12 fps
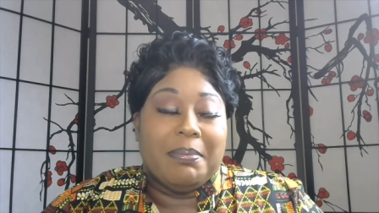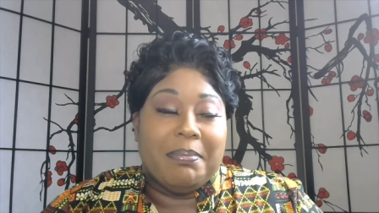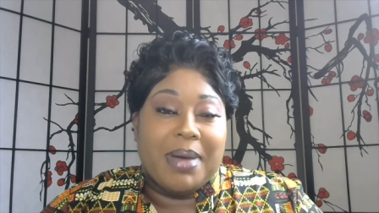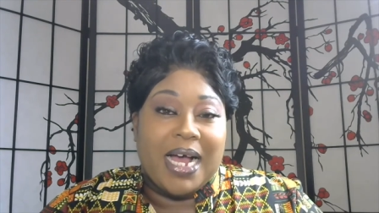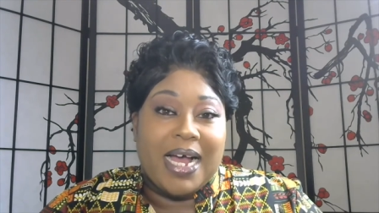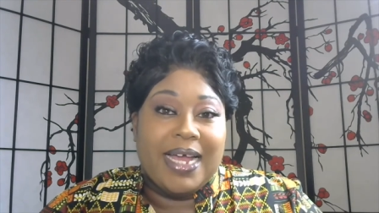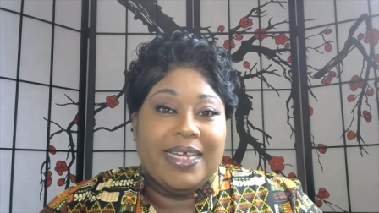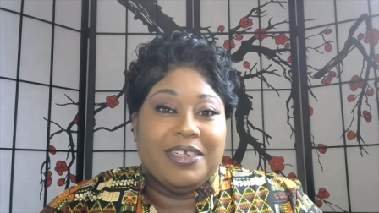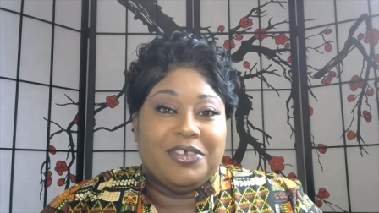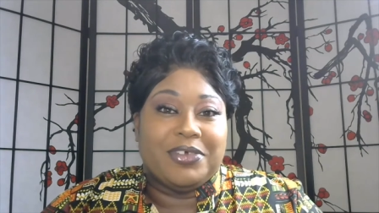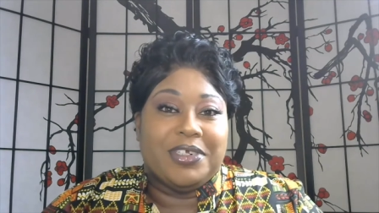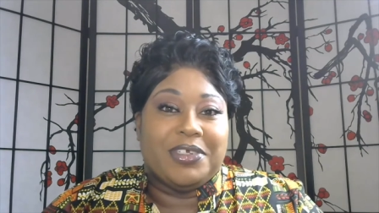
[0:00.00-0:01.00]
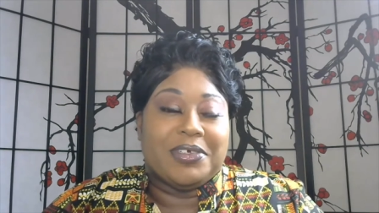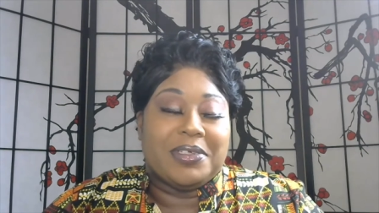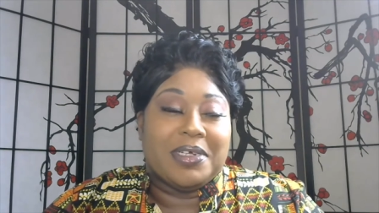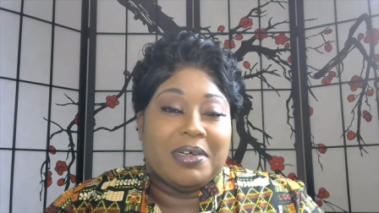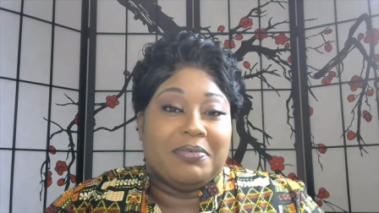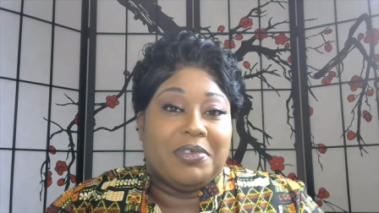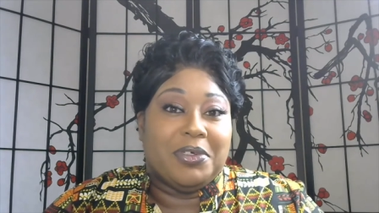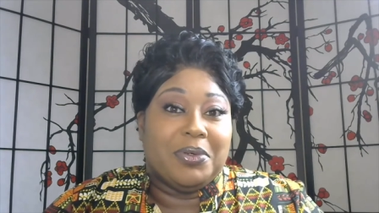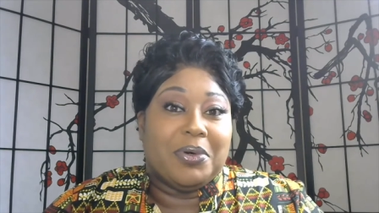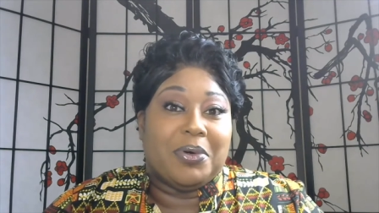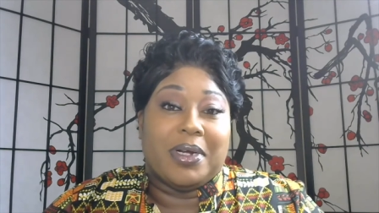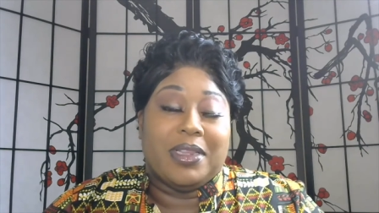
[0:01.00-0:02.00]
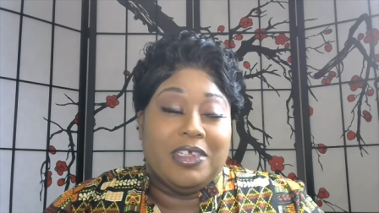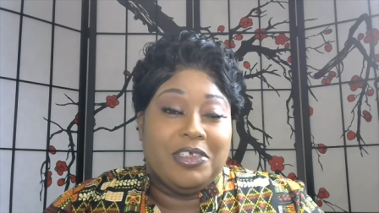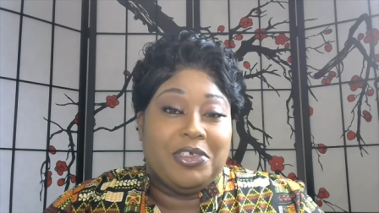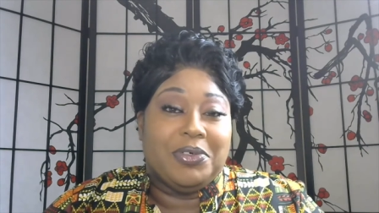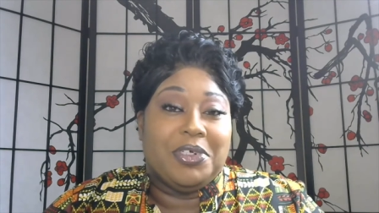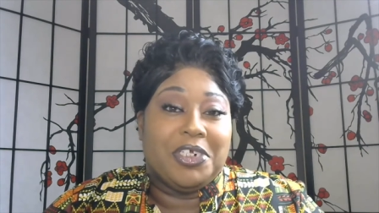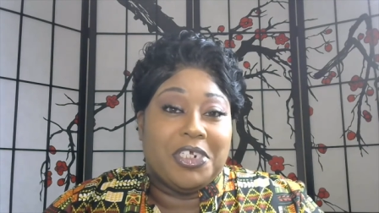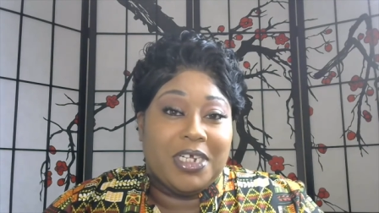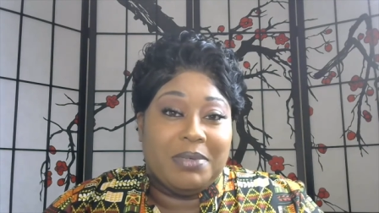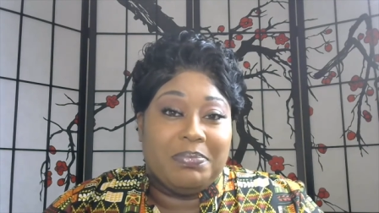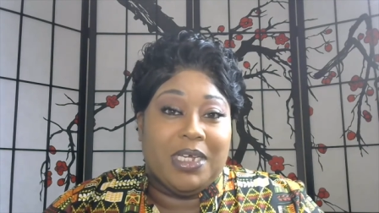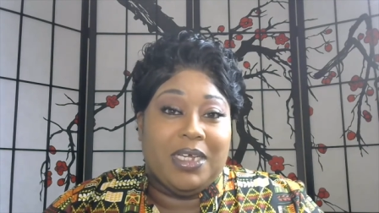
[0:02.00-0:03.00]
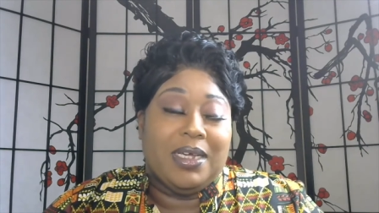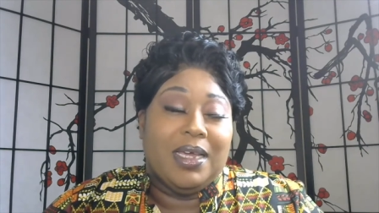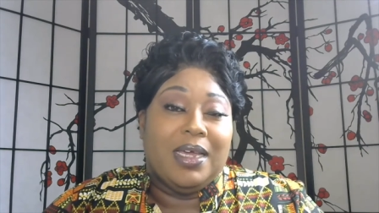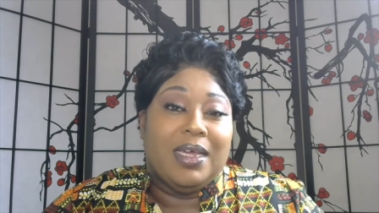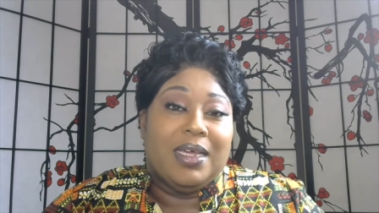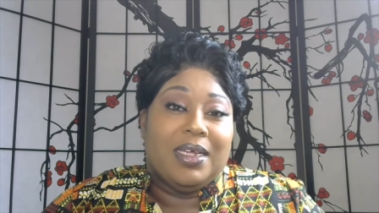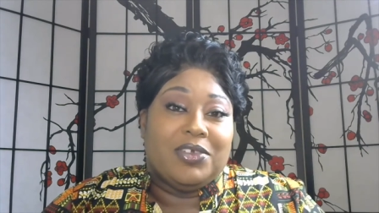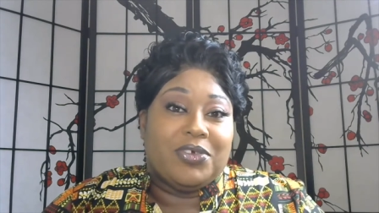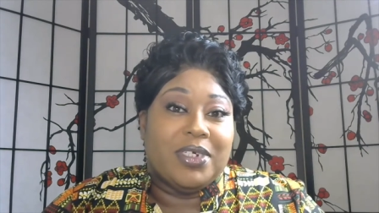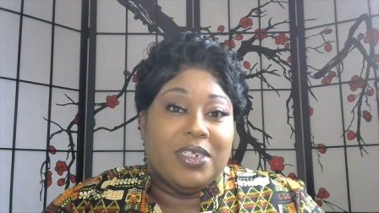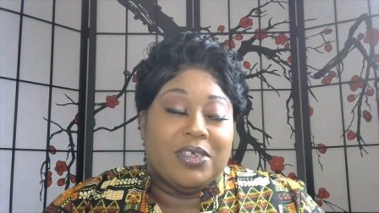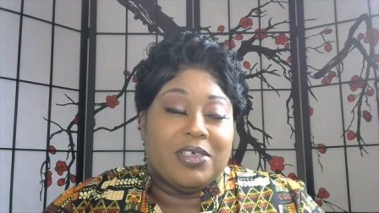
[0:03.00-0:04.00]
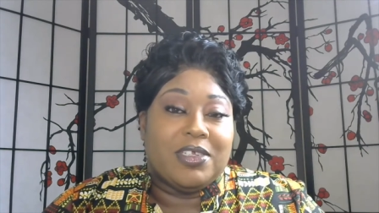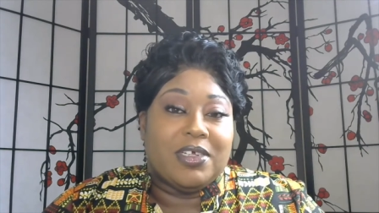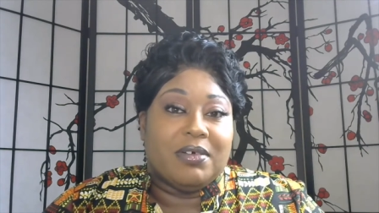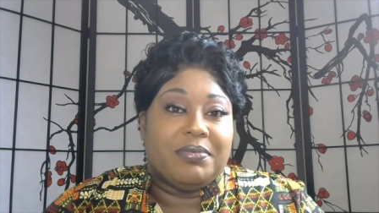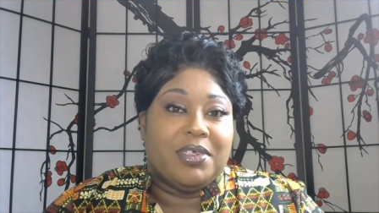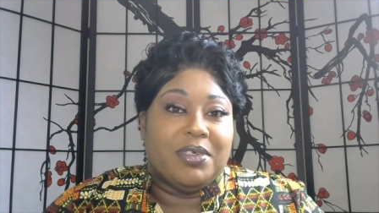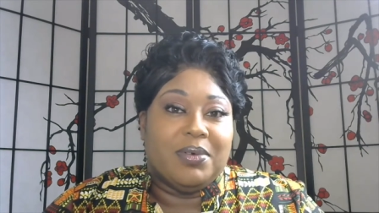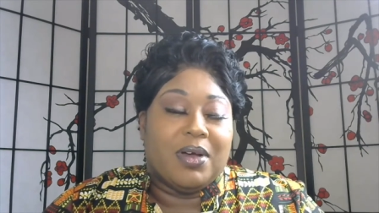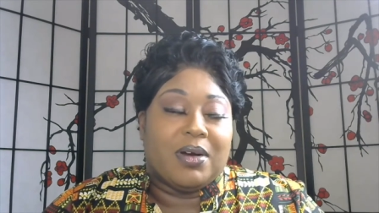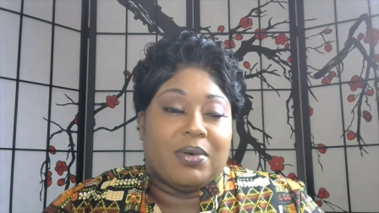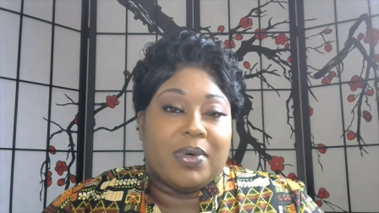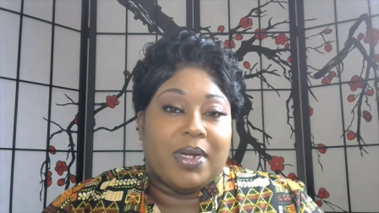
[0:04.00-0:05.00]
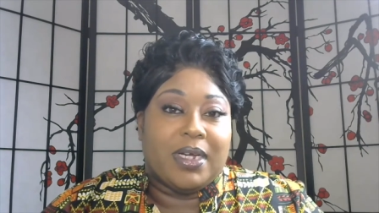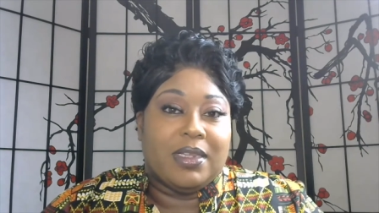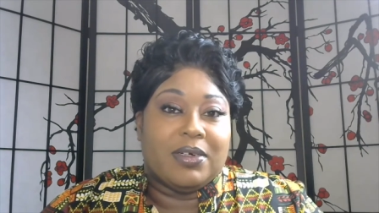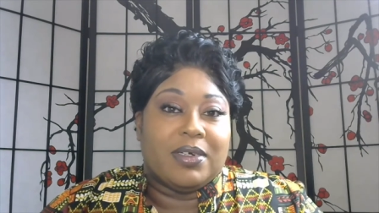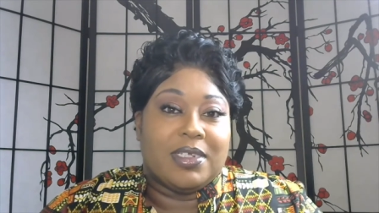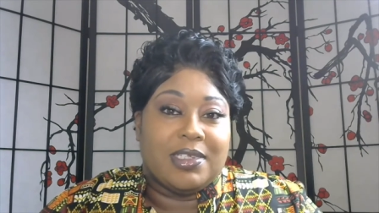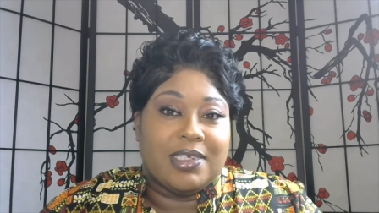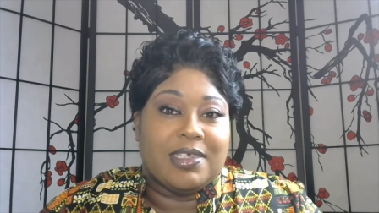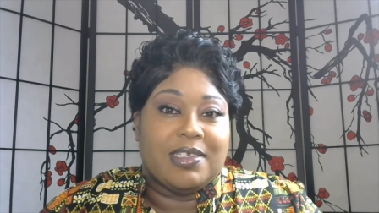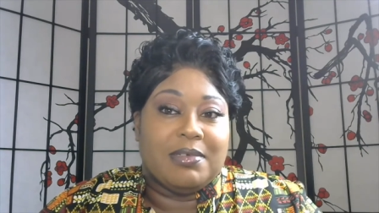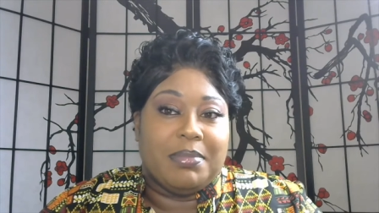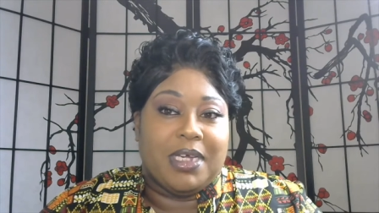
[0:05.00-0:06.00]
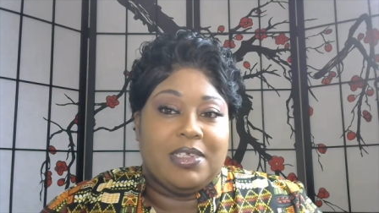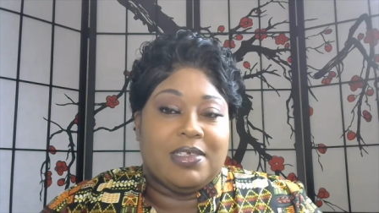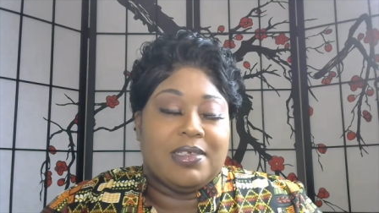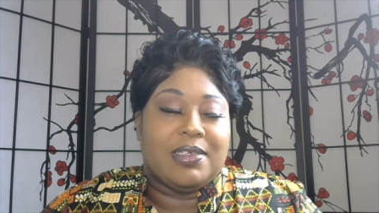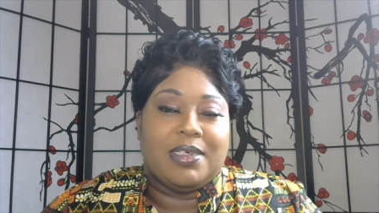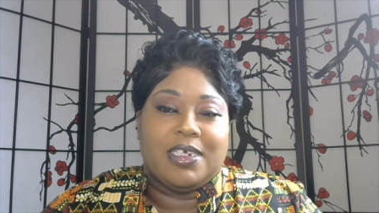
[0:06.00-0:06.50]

buy and treat yourself to, or at least you should be treating yourself to on a regular, consistent basis.